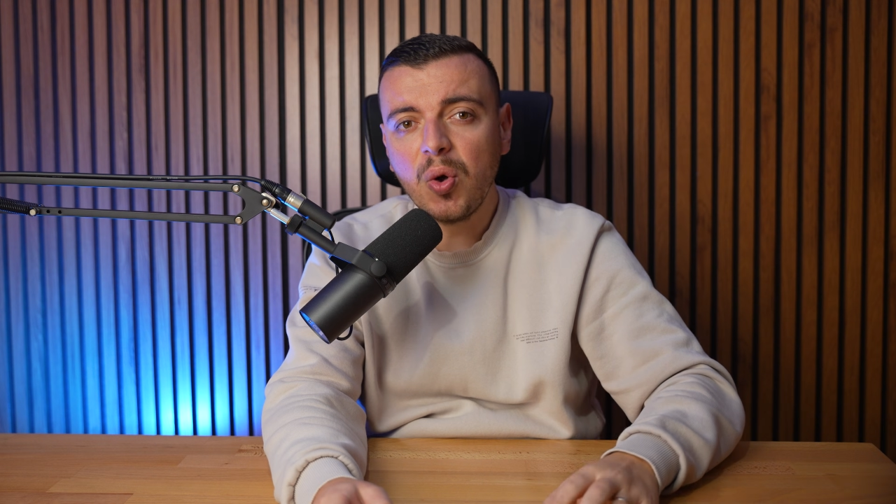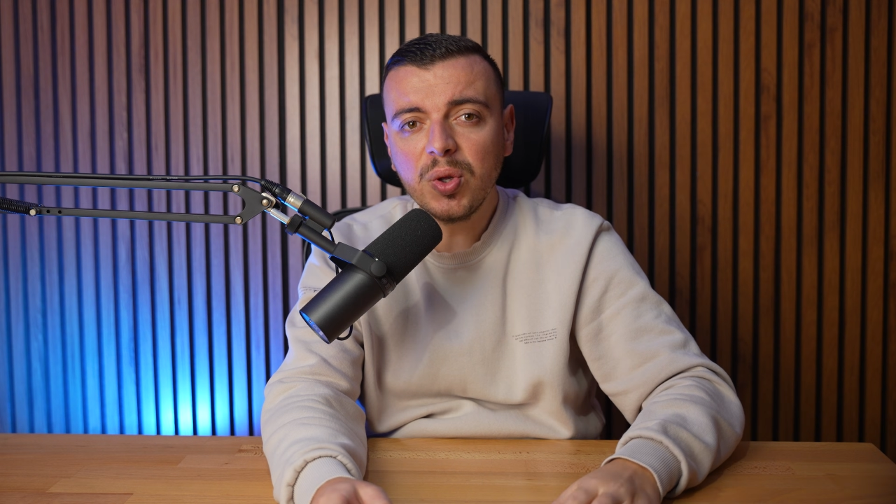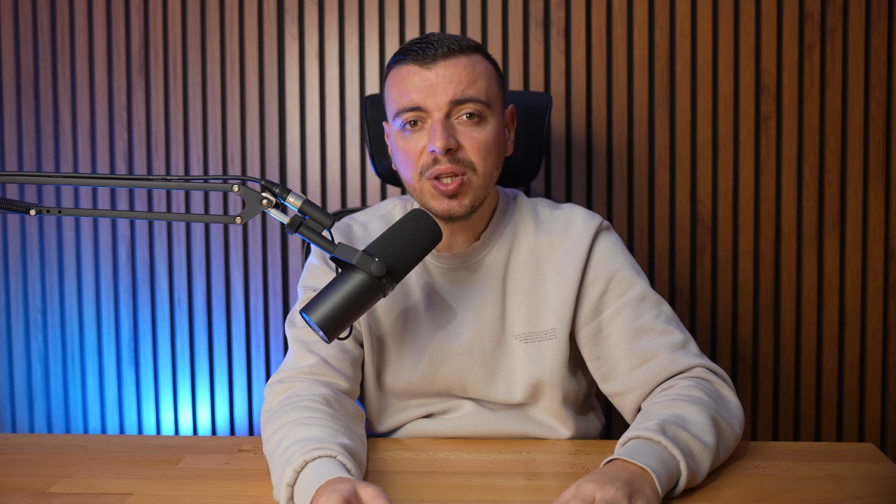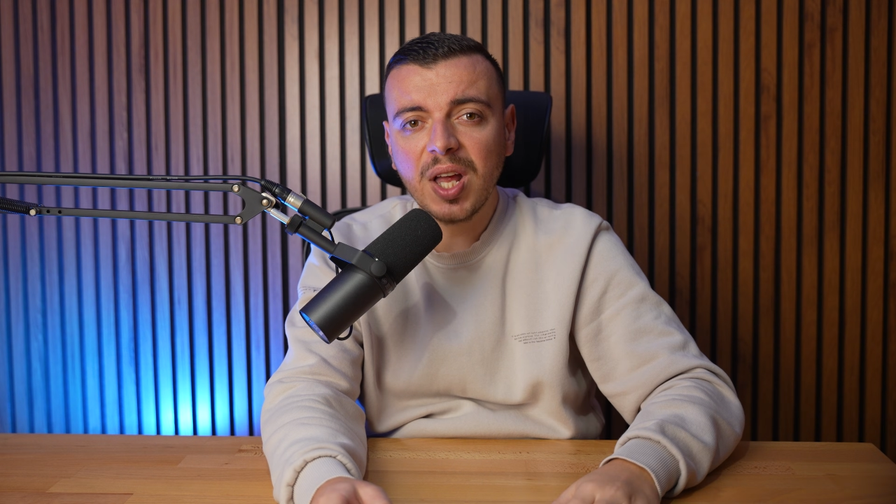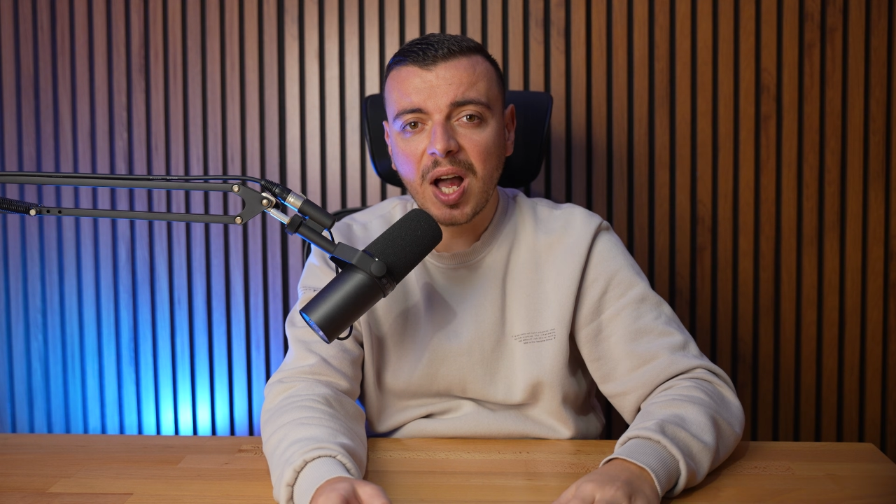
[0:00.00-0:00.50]

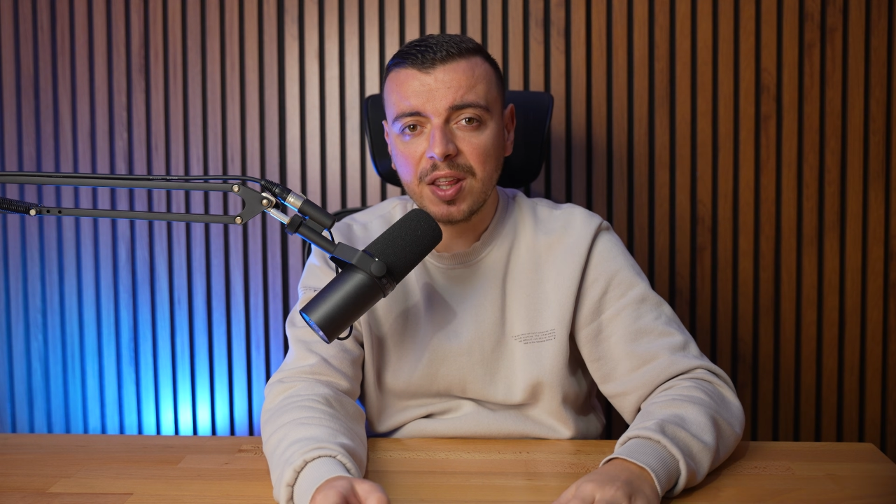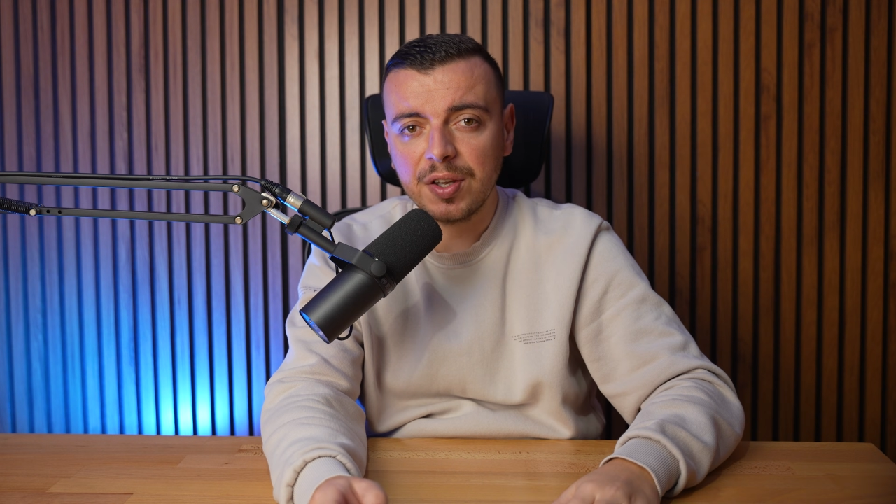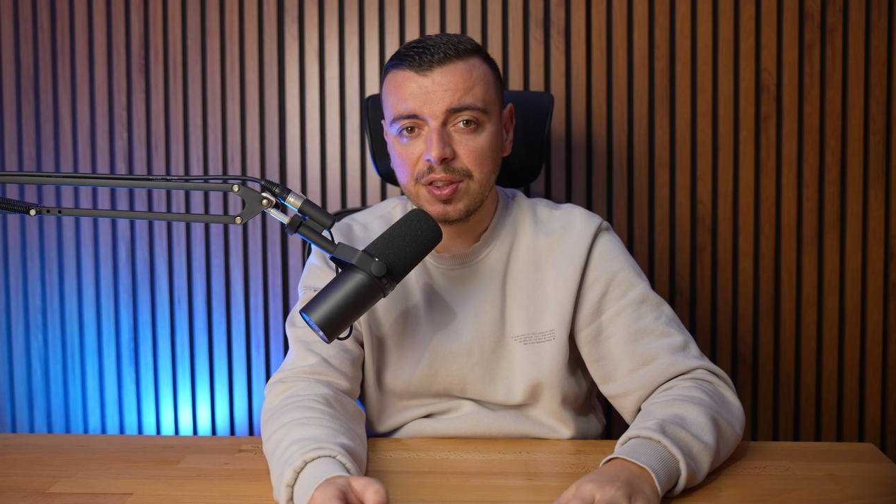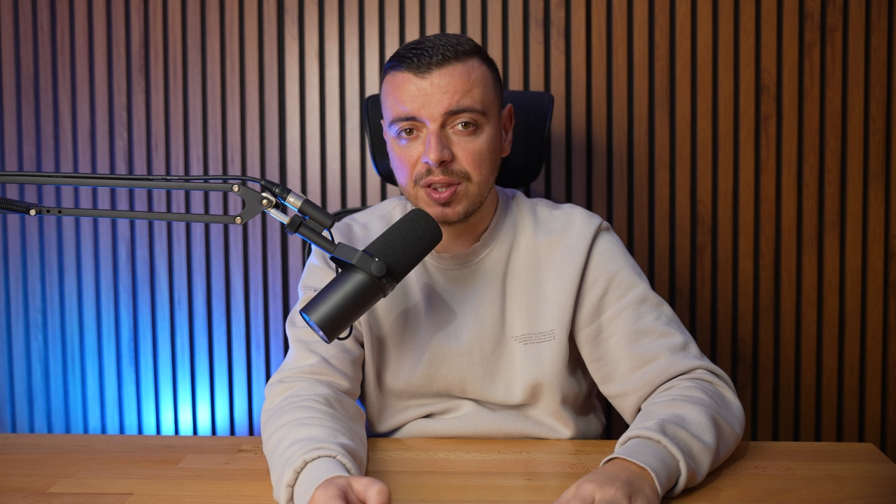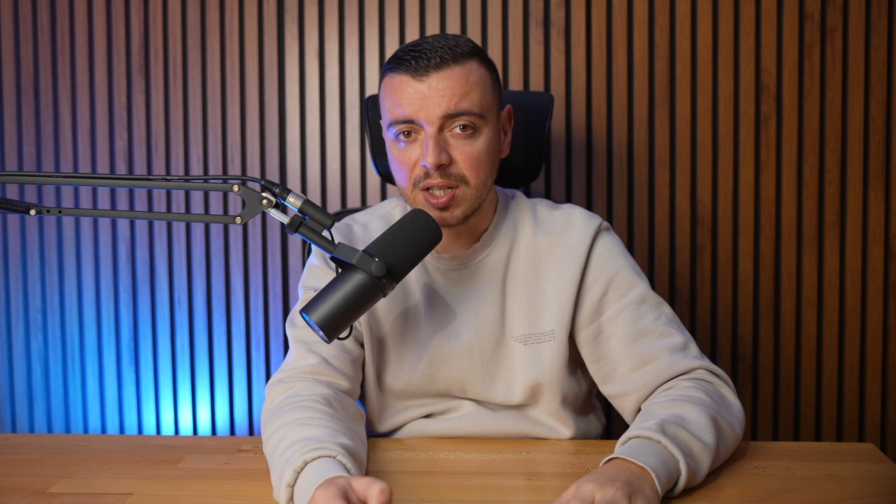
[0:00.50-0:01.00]
all the
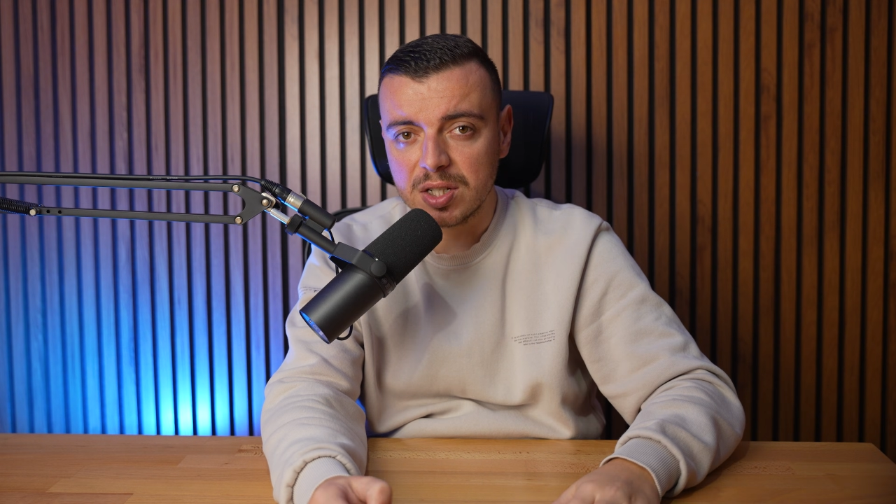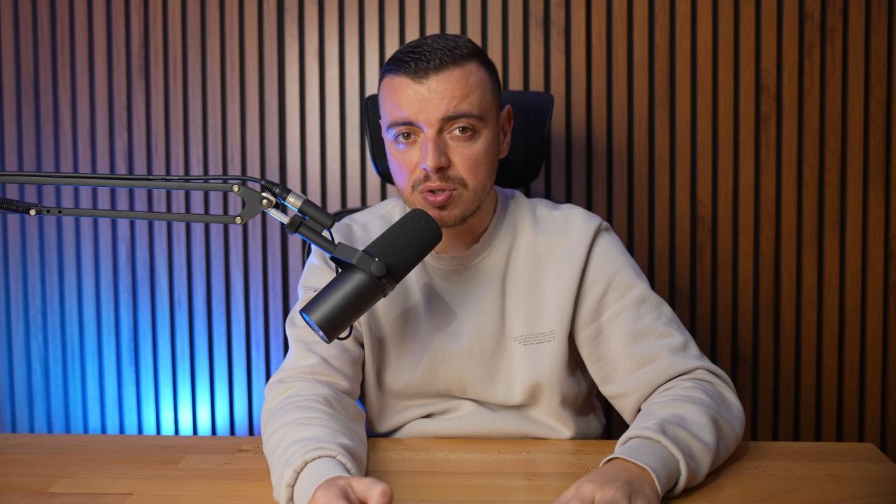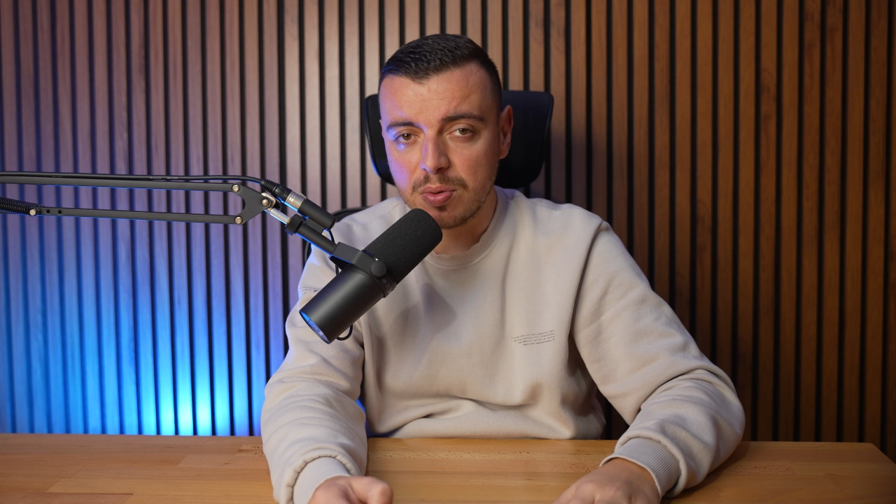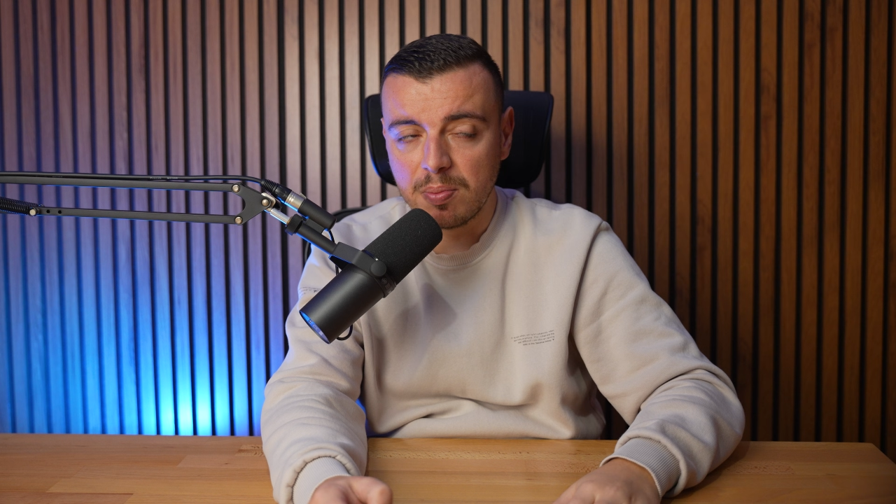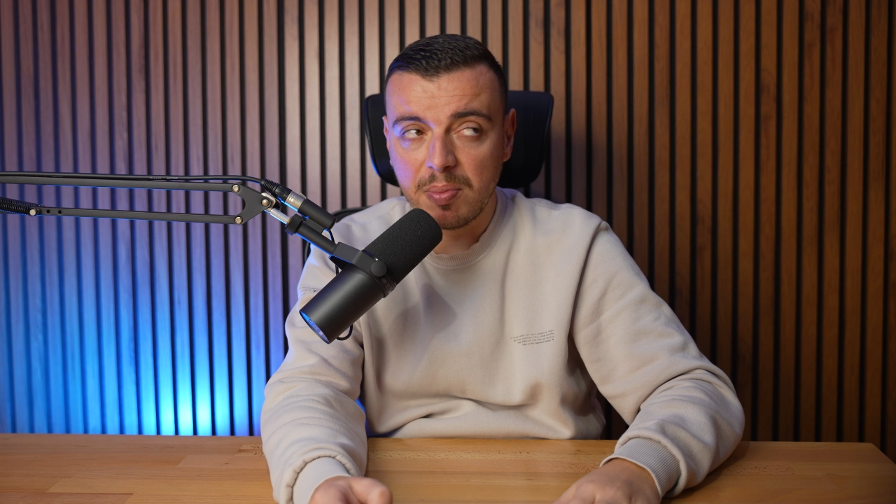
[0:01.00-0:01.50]
other things
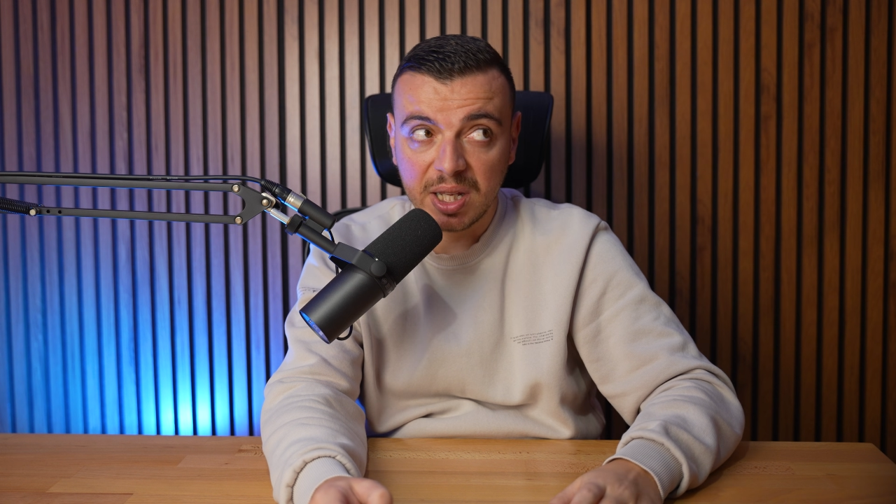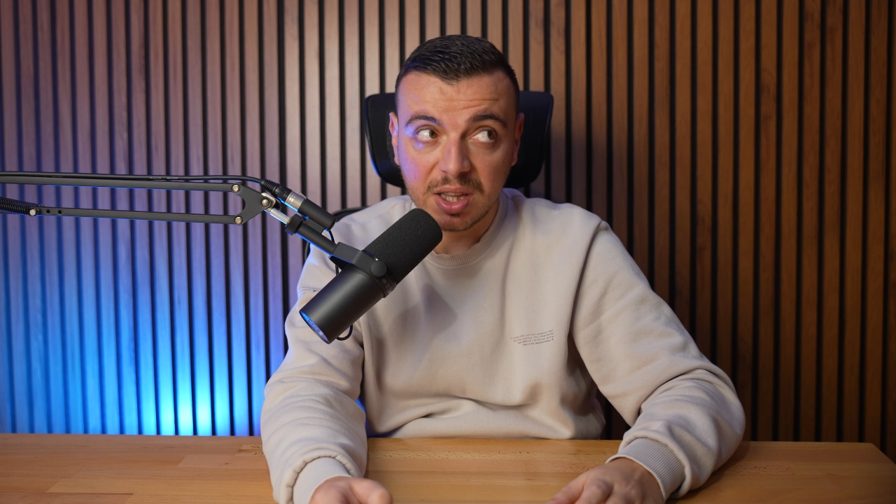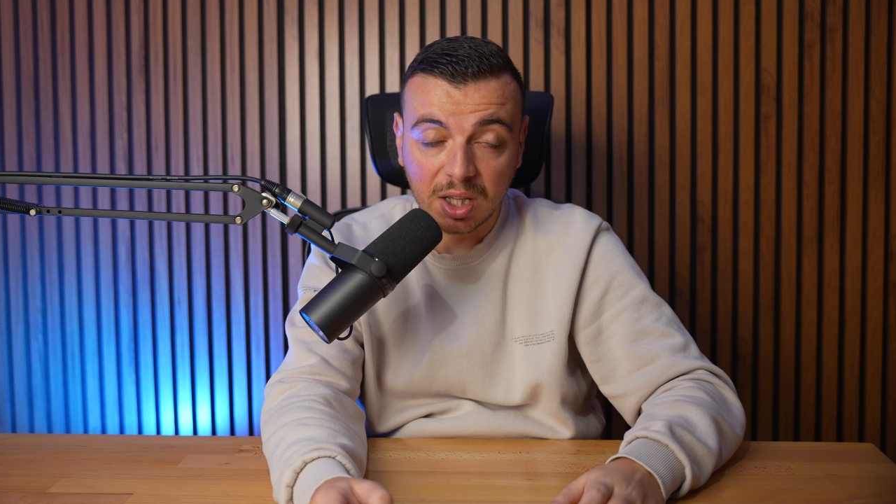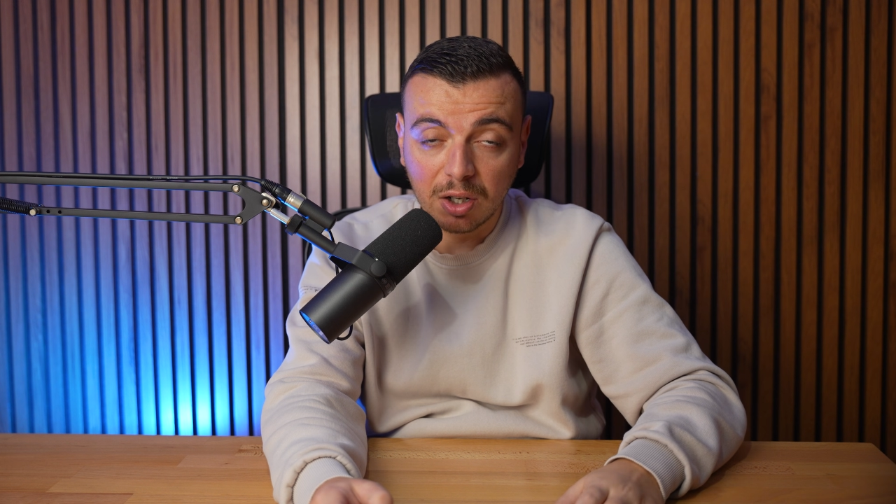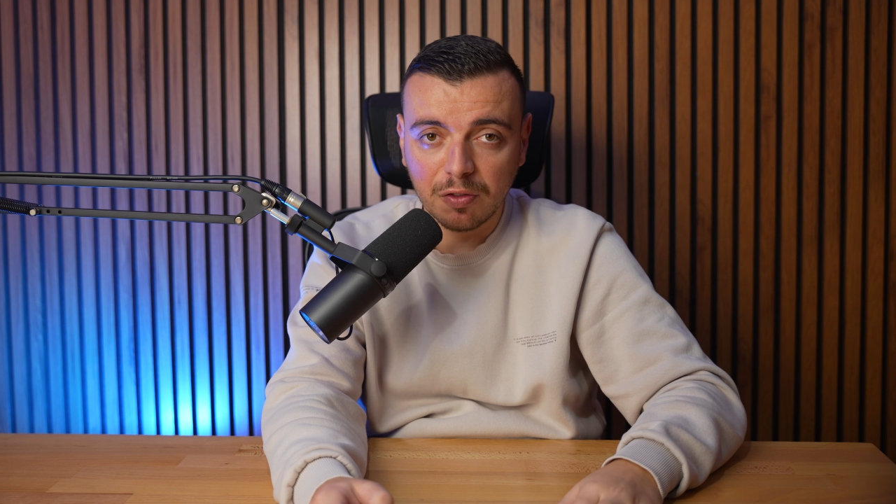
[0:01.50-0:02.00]
you might
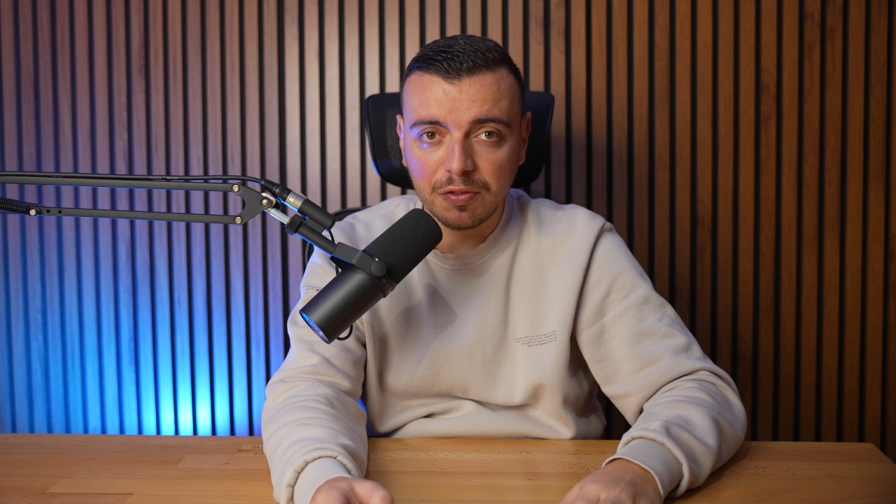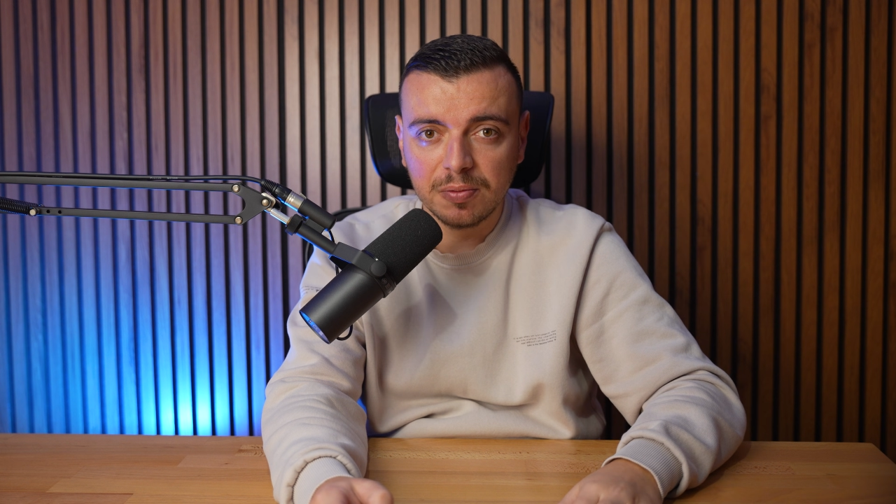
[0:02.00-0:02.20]
think of.